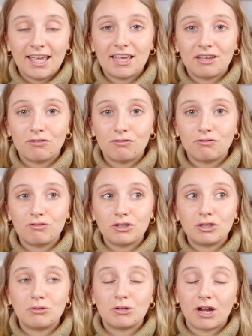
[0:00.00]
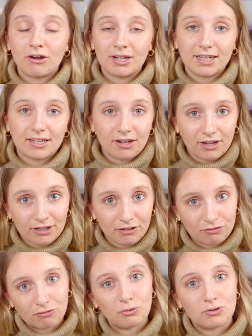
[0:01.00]
If you currently can't
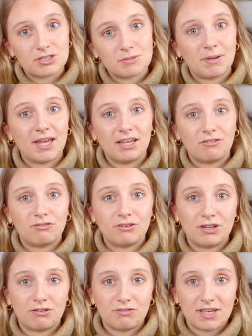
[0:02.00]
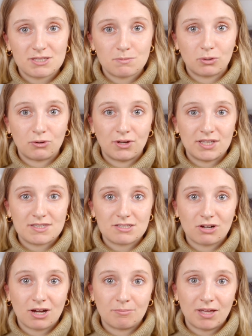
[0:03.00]
afford to pay for Facebook or
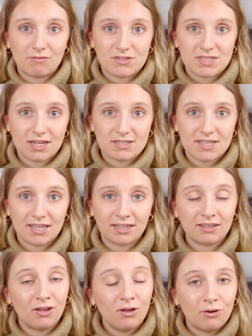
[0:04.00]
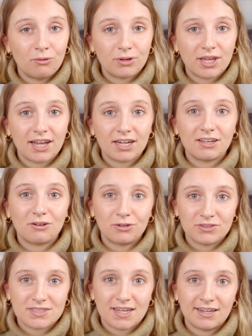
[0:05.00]
Instagram advertising, organic
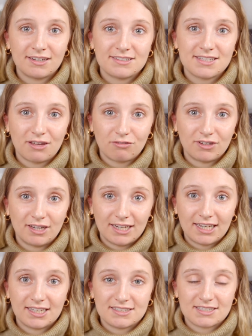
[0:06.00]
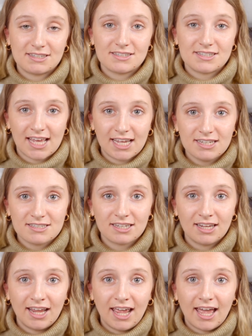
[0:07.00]
content definitely isn't dead.
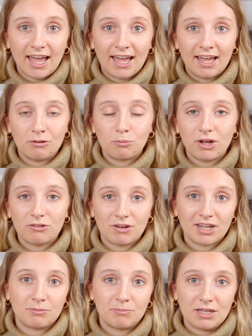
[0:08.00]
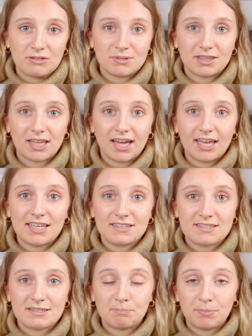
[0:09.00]
And what I'd recommend with that
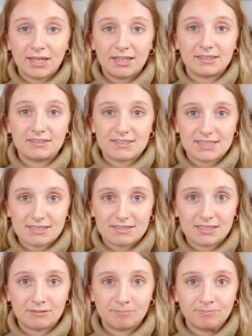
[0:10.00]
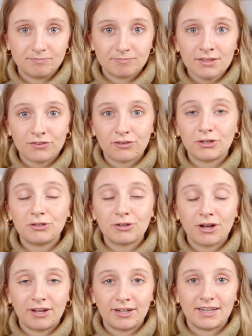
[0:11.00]
is to be consistent. So you
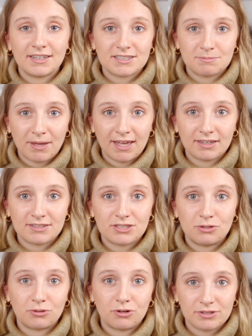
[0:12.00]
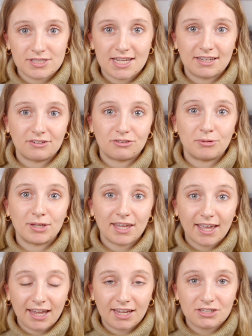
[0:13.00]
can't expect your content to
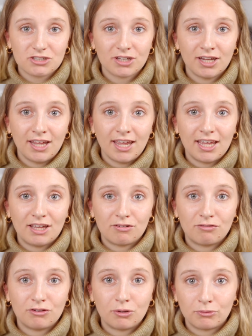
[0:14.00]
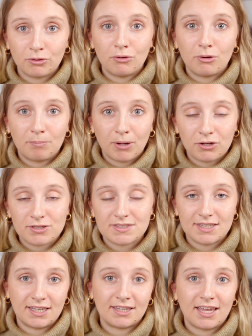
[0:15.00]
engage if you're not
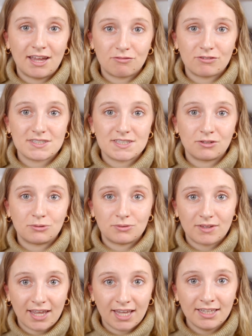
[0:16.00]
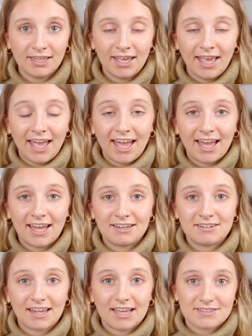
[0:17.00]
posting every single day.
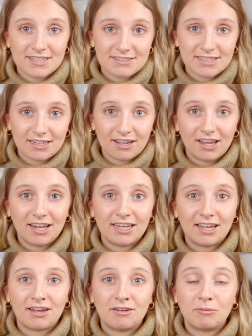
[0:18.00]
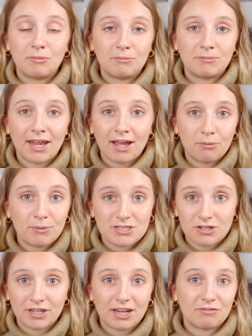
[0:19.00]
And as I said earlier, now we
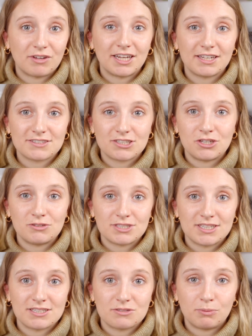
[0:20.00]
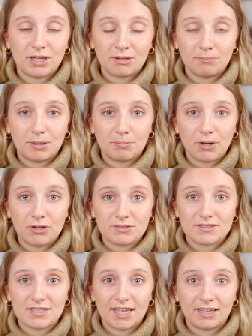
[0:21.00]
don't have any excuses. We can be
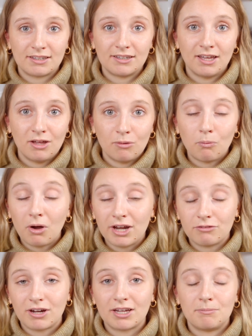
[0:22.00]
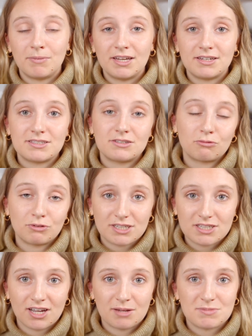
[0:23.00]
posting what I'd recommend 3
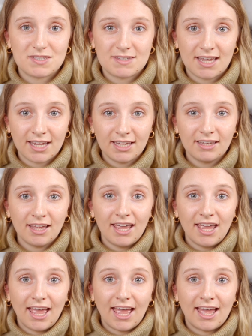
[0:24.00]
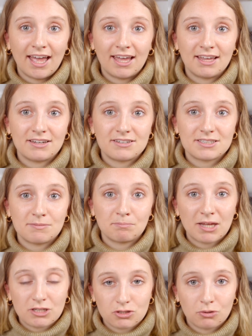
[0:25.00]
times a day, and
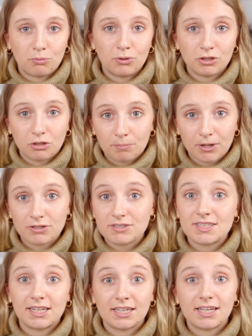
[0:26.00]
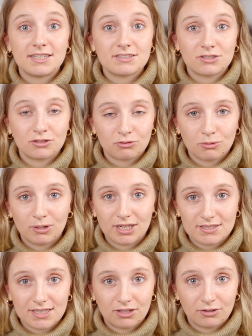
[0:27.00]
make sure what you're posting is good
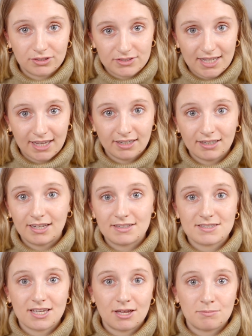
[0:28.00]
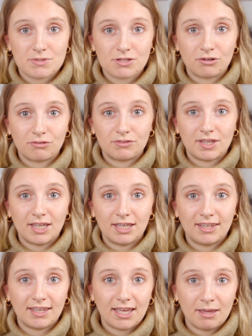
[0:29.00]
quality content in terms of
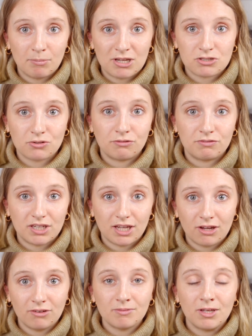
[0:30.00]
the image or video.